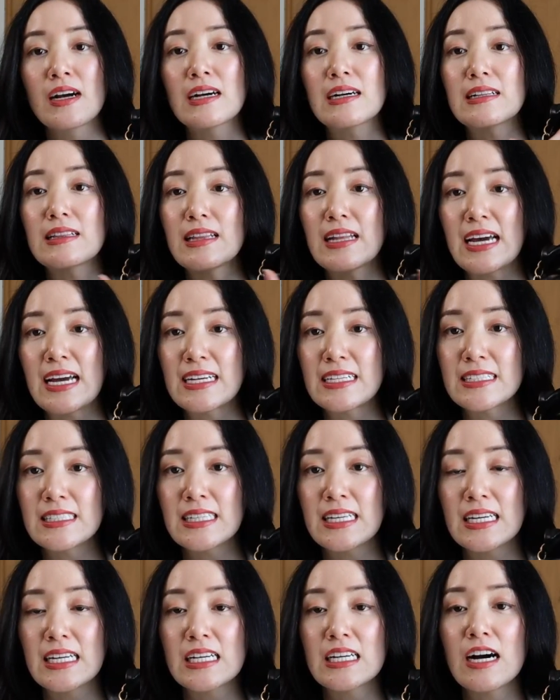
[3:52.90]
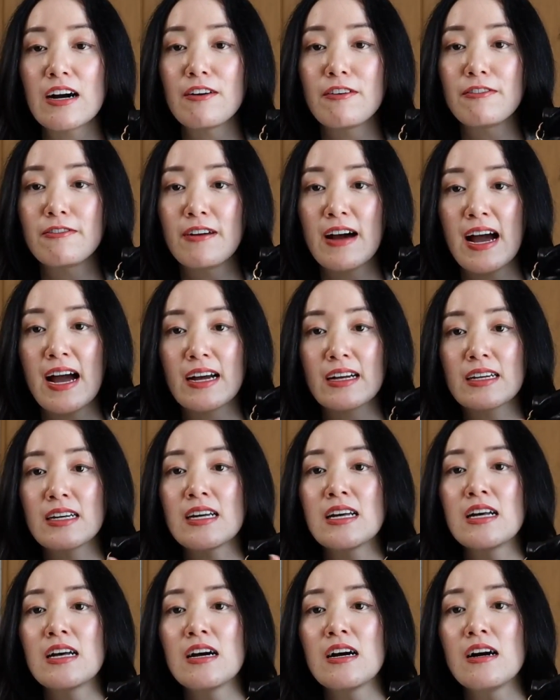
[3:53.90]
glazing effect
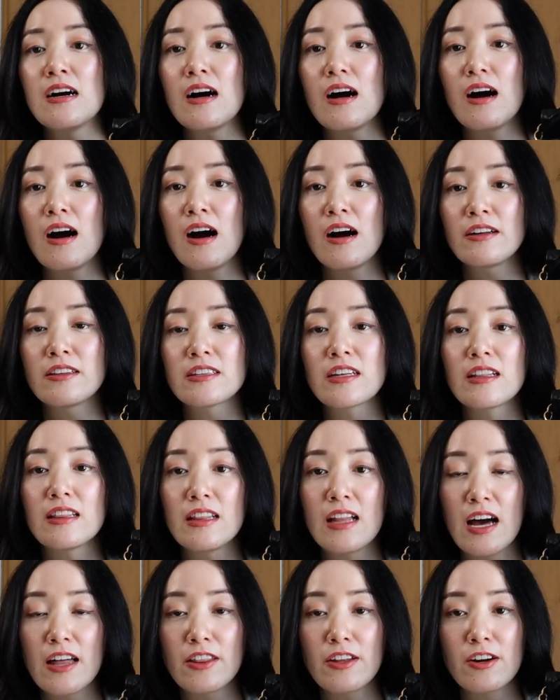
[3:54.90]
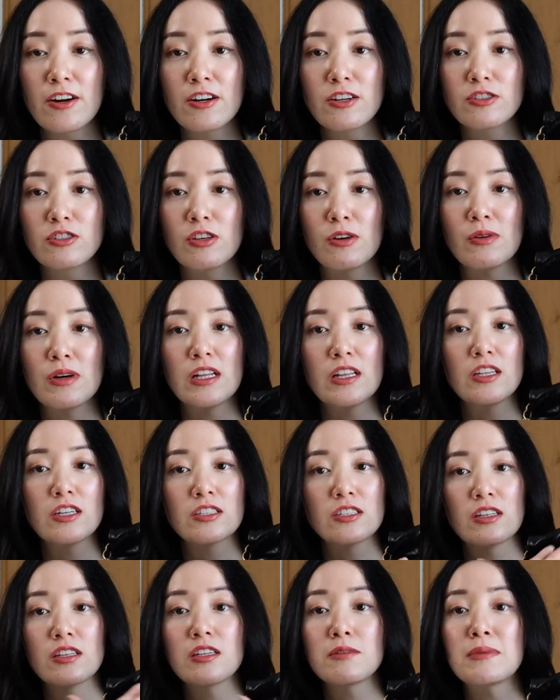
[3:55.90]
on the leather, so it
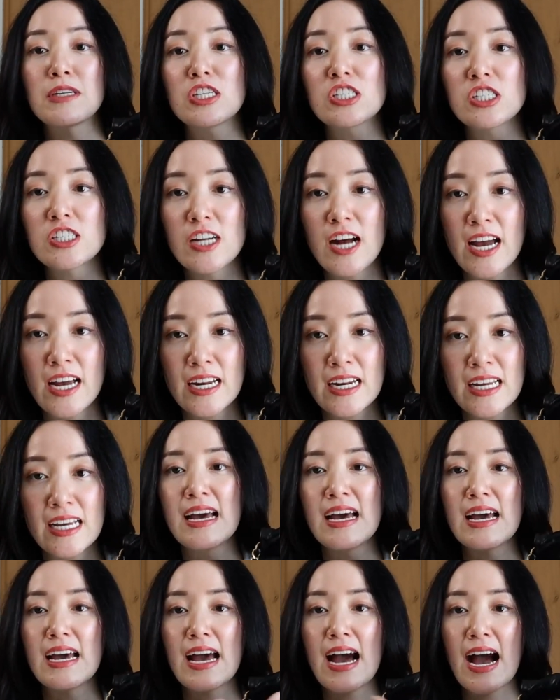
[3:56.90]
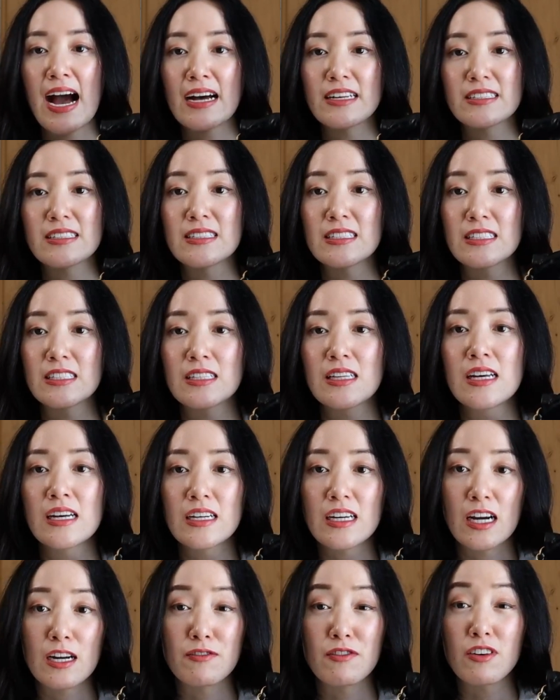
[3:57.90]
looks a little bit shiny. It has this
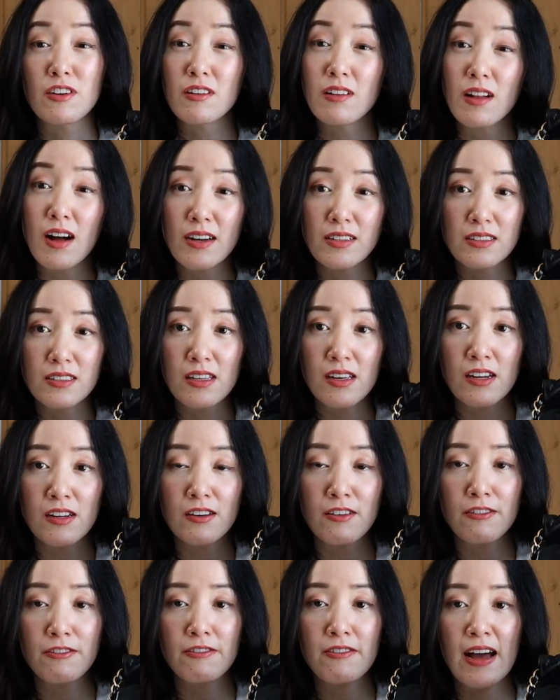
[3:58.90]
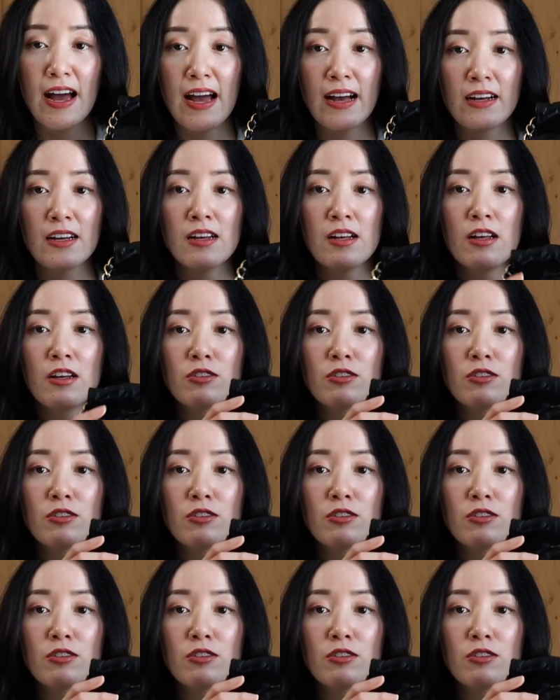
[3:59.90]
kind of glossier effect.